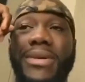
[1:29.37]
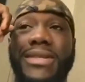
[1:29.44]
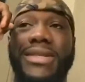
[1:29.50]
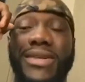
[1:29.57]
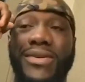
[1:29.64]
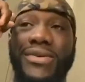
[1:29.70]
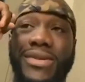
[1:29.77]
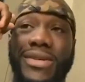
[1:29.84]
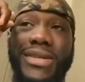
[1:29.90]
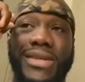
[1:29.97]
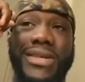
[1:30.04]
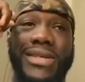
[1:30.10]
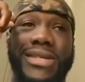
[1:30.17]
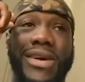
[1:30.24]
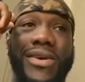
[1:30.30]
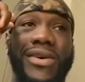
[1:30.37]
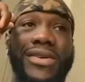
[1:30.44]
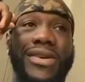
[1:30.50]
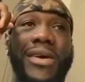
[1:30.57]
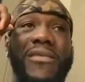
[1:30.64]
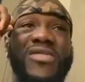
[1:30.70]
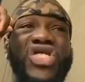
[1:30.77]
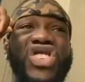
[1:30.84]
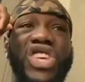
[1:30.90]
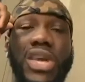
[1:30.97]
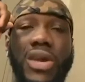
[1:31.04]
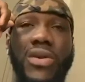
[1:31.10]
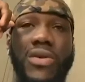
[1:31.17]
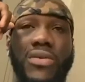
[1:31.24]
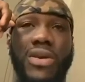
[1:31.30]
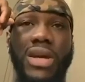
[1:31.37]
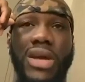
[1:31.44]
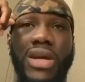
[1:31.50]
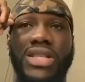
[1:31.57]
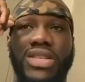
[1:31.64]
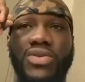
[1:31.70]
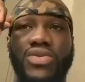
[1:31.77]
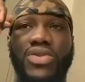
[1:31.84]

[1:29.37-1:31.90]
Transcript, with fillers: We're going to fight Anthony Joshua.